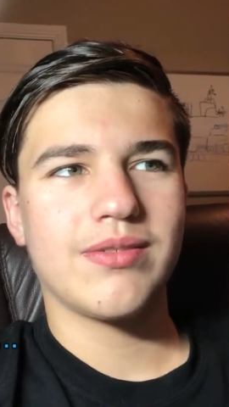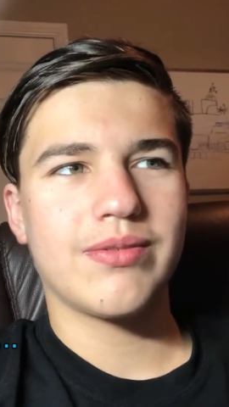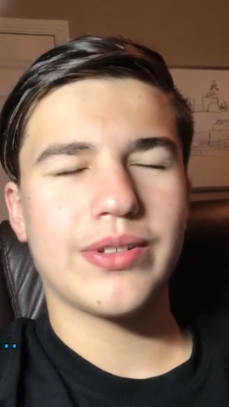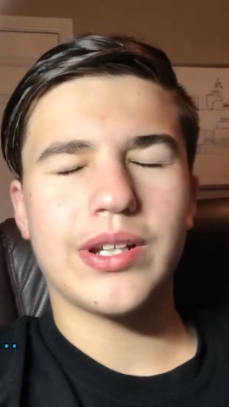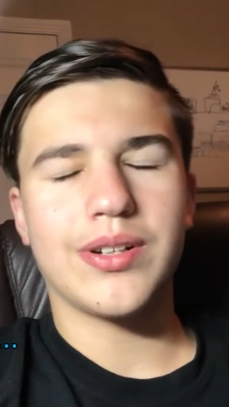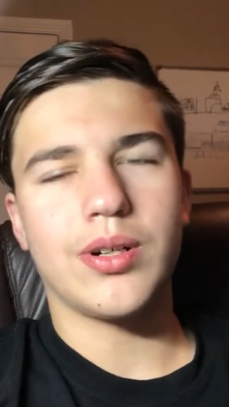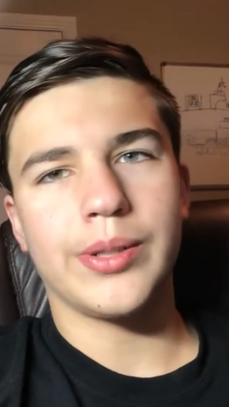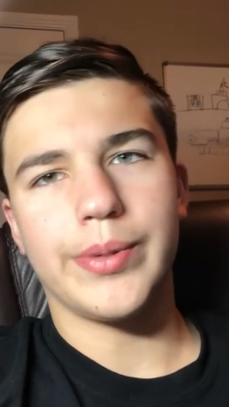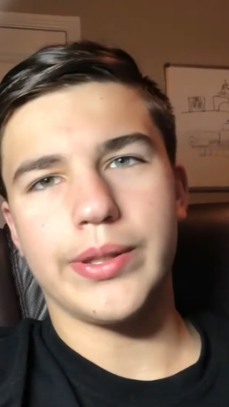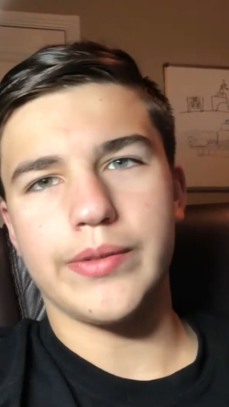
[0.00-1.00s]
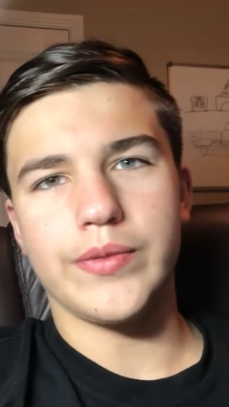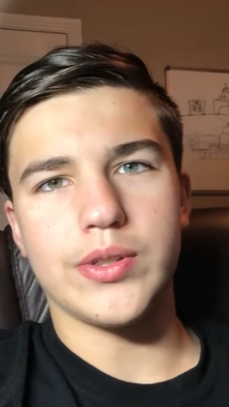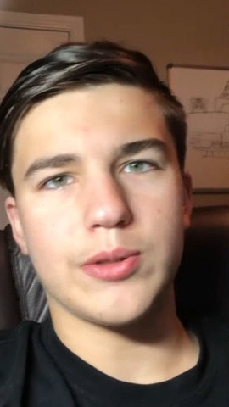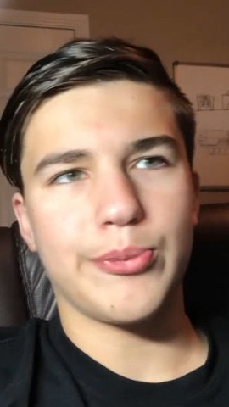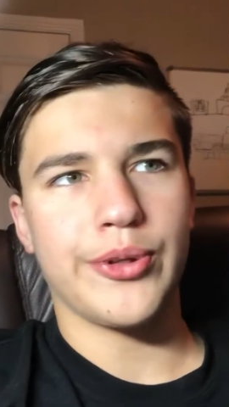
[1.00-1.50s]
well not all about the
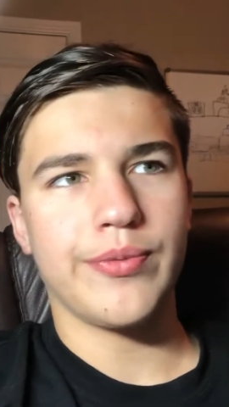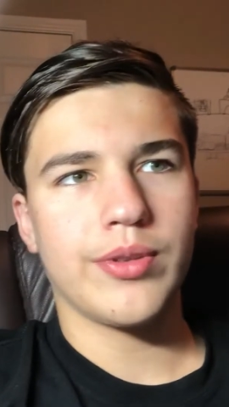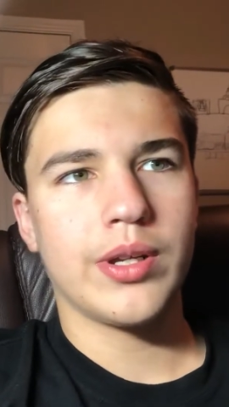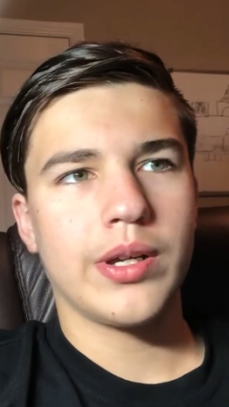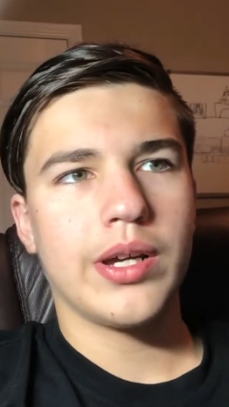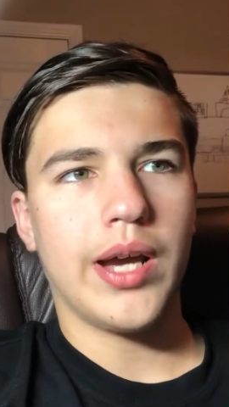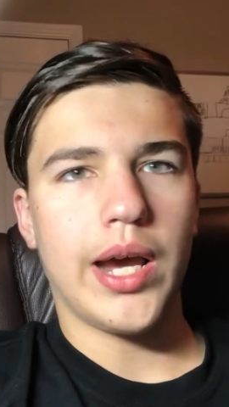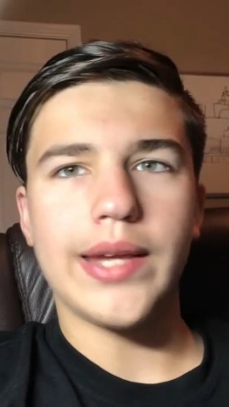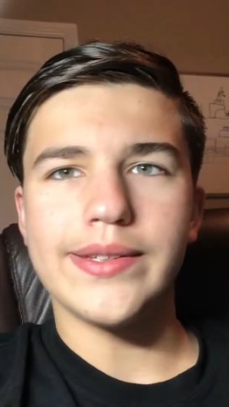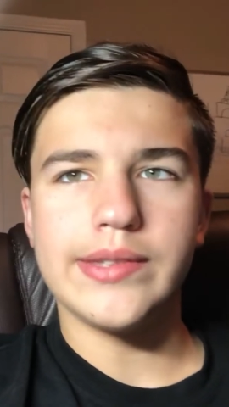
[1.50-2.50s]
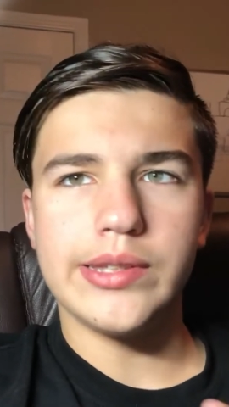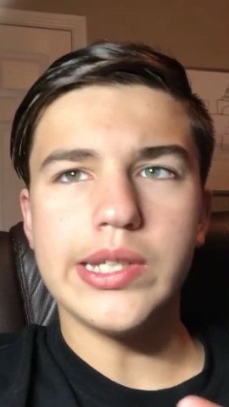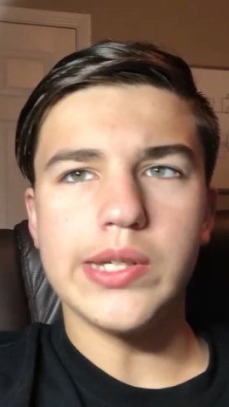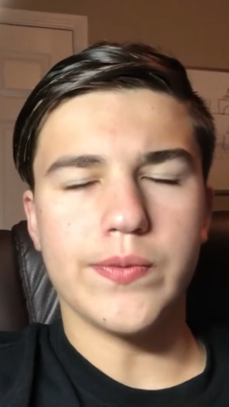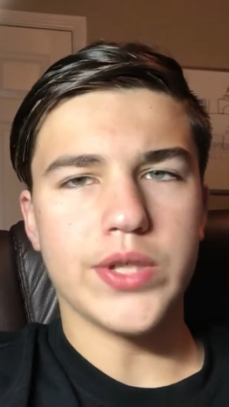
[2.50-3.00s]
views but i
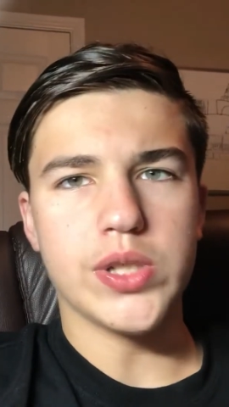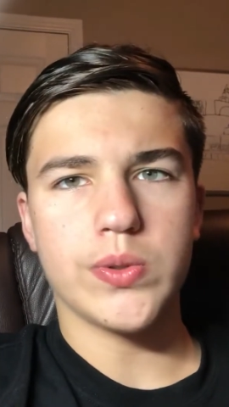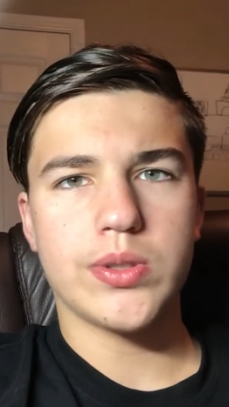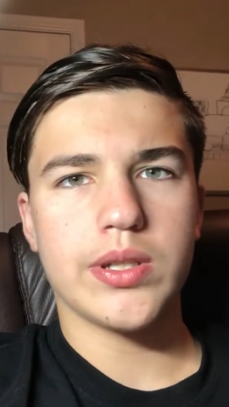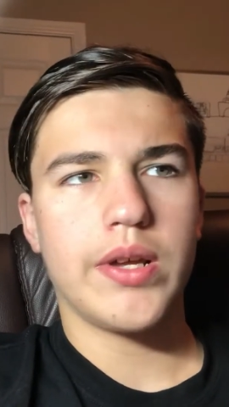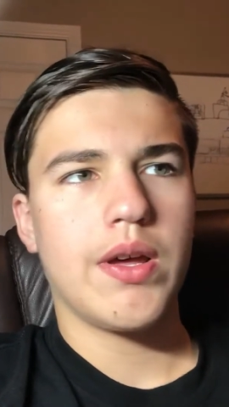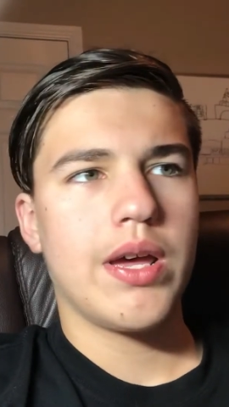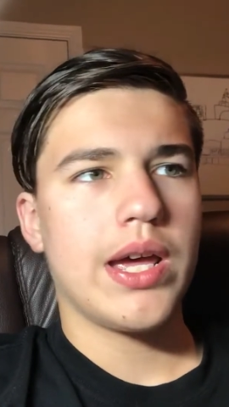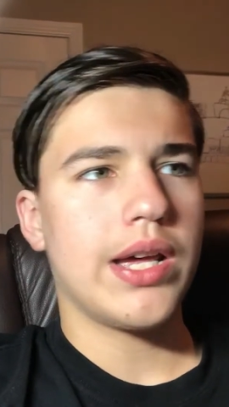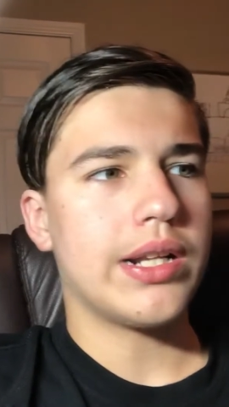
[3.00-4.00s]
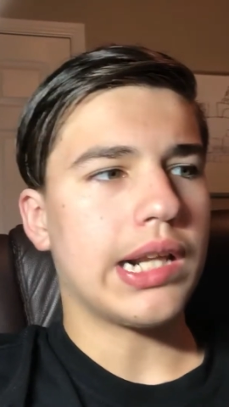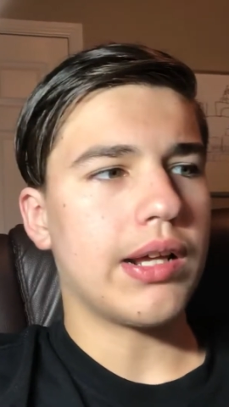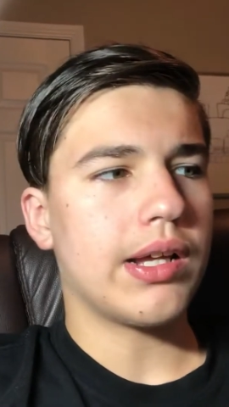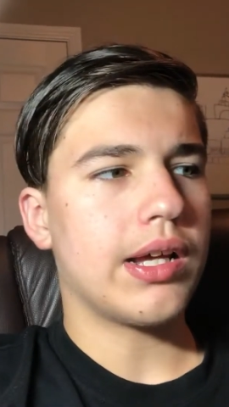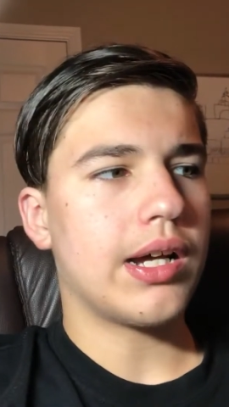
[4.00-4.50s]
need views and
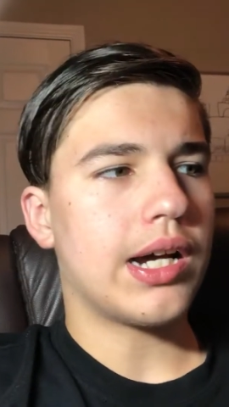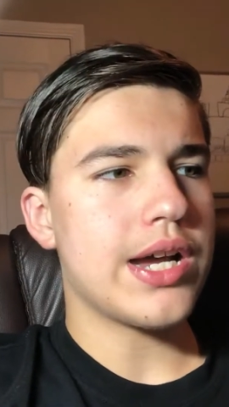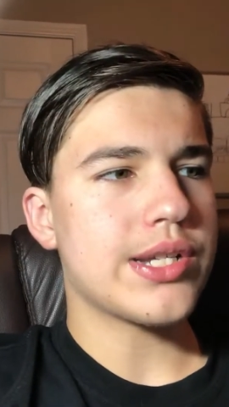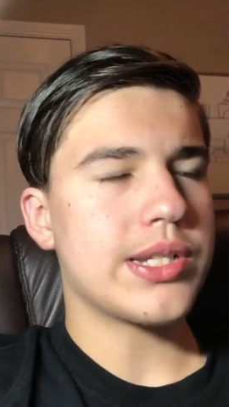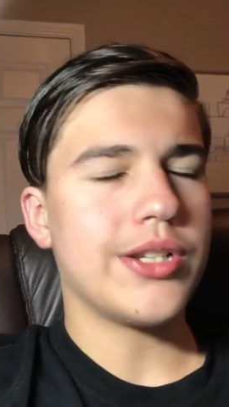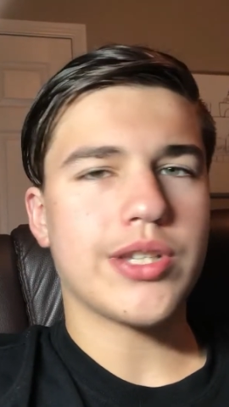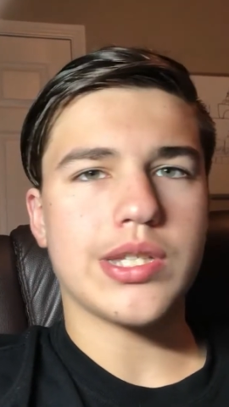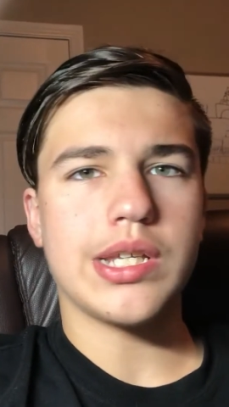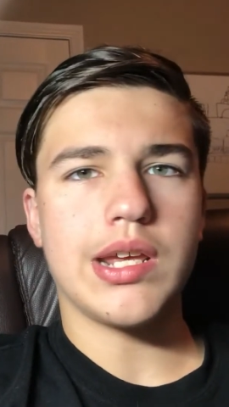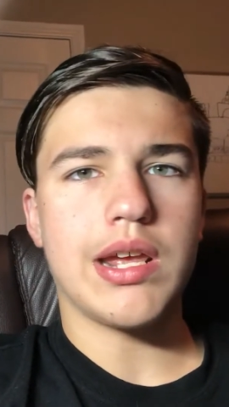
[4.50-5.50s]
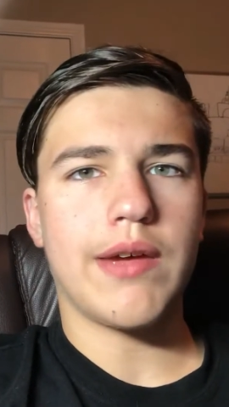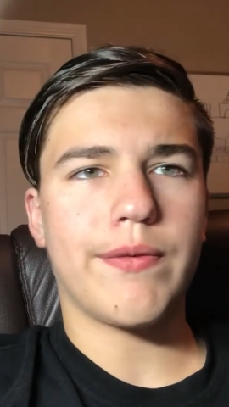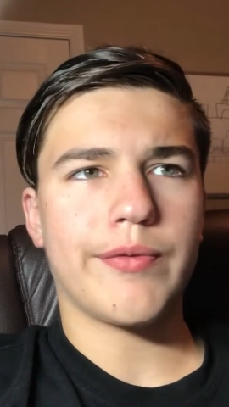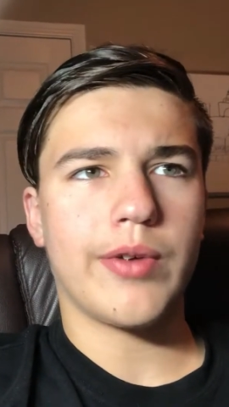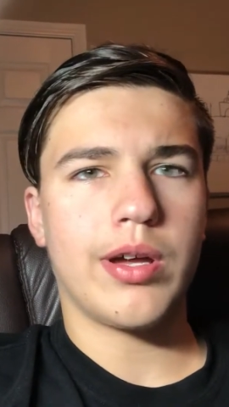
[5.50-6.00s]
i just need to see
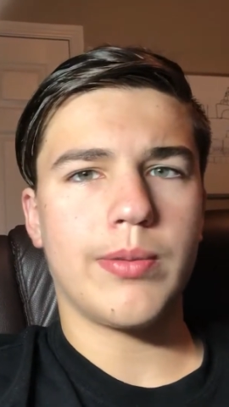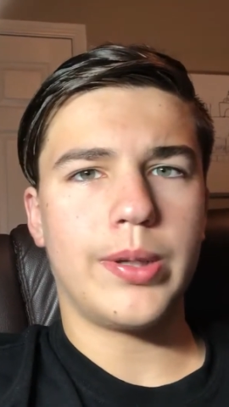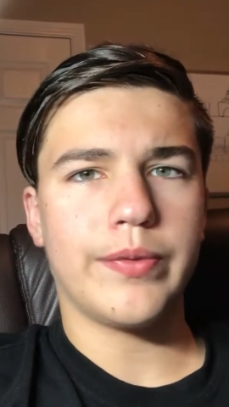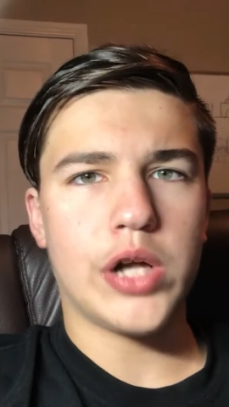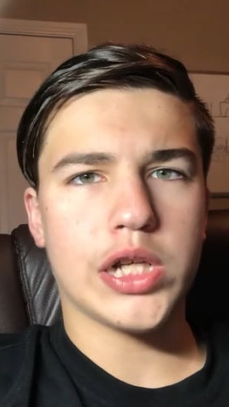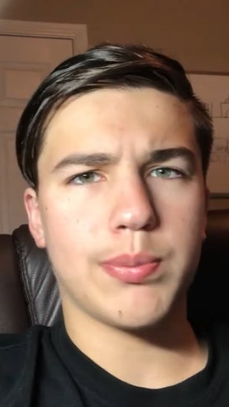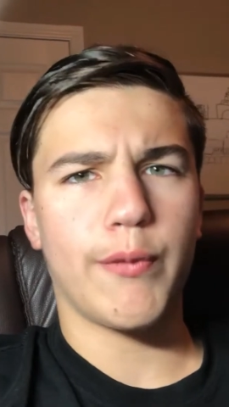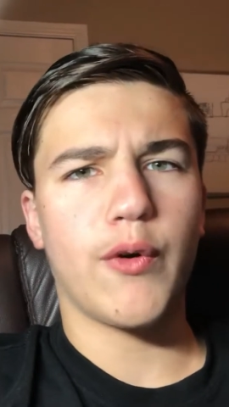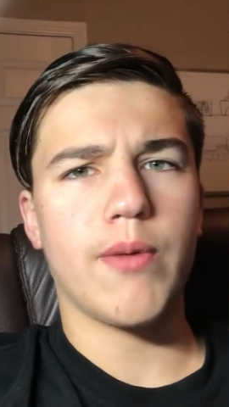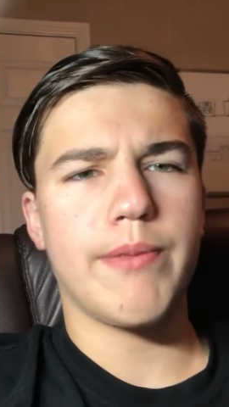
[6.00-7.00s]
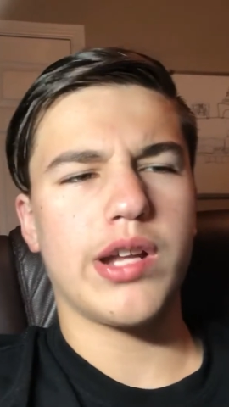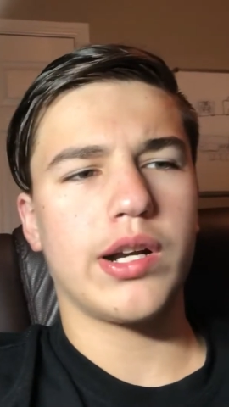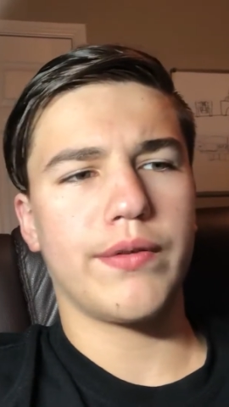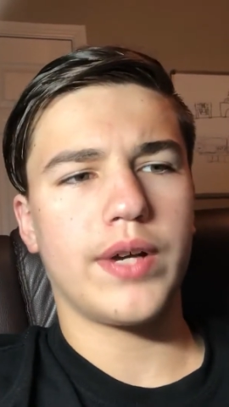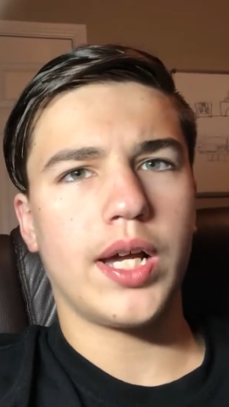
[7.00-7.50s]
if uh, my vlogs perform better
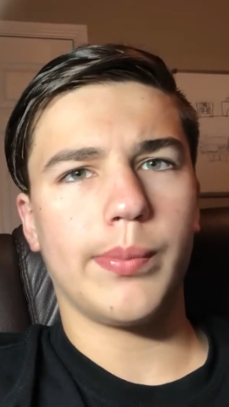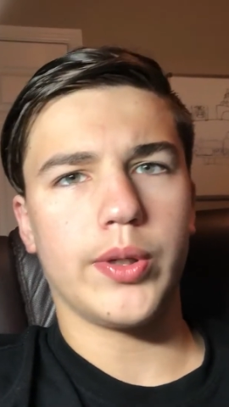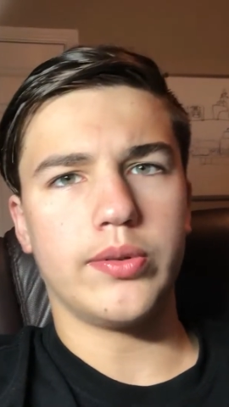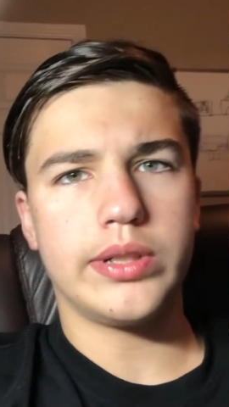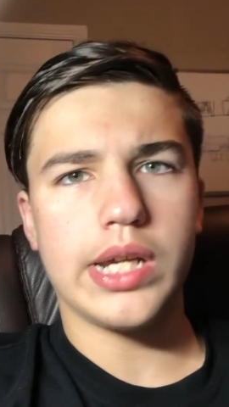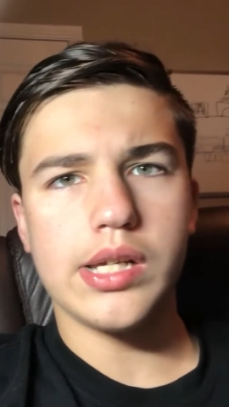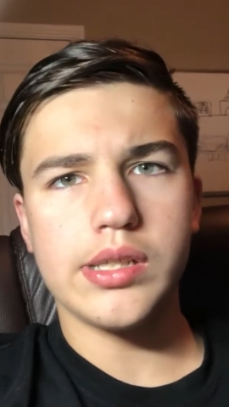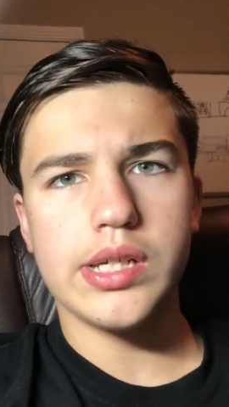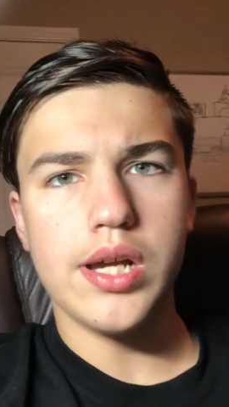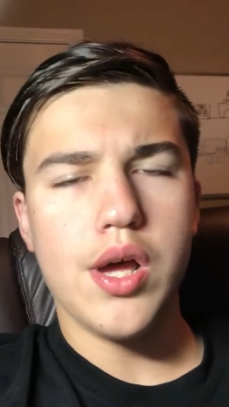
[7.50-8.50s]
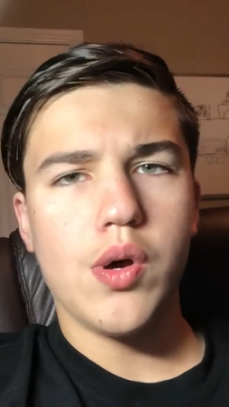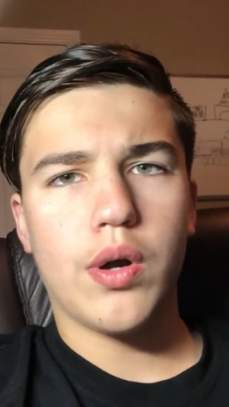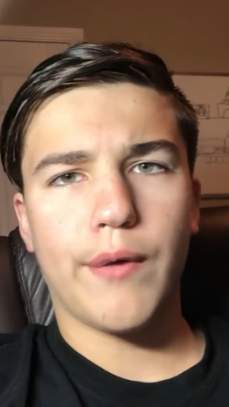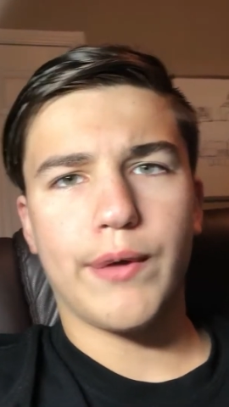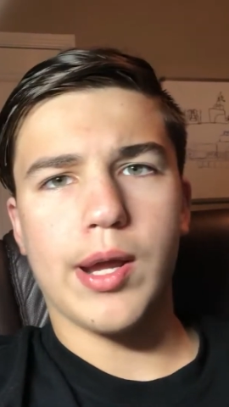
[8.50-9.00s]
if i upload daily
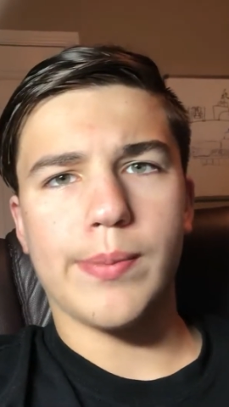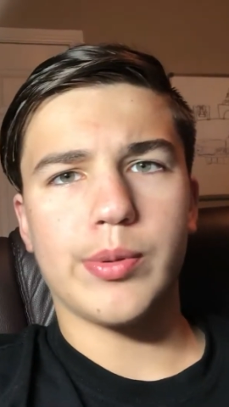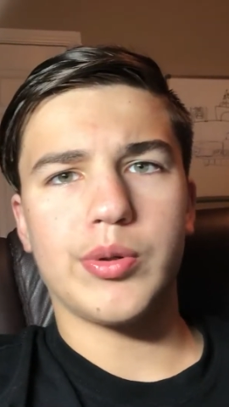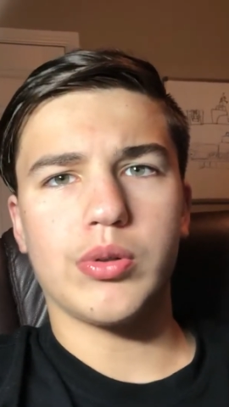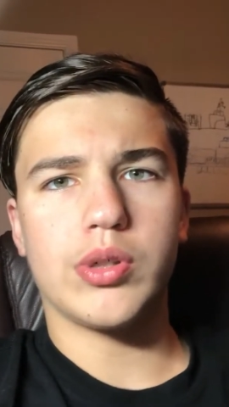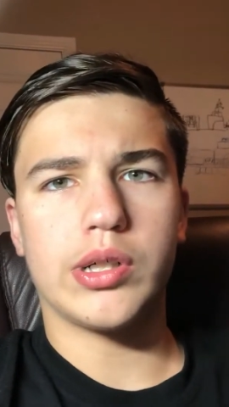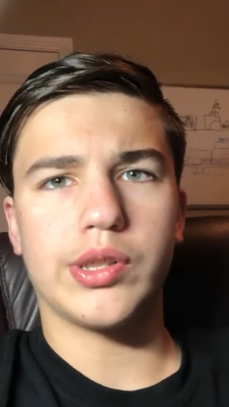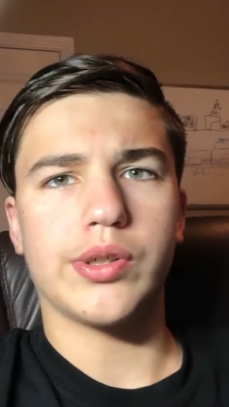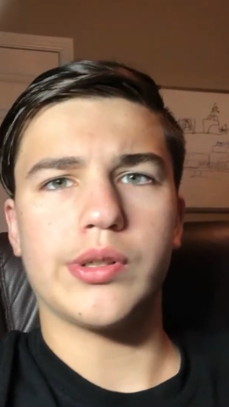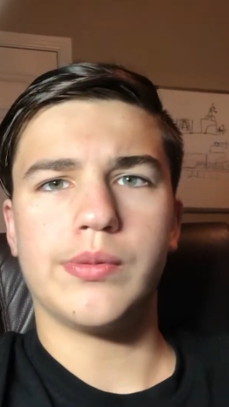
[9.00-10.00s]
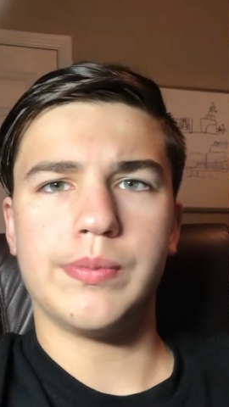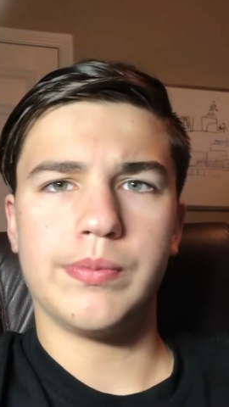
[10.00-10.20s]
or if i upload longer